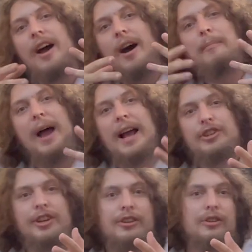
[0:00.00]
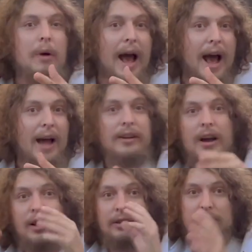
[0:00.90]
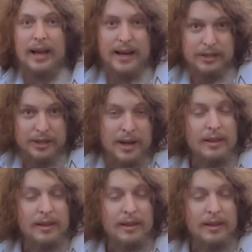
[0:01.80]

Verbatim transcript: imagine you had a light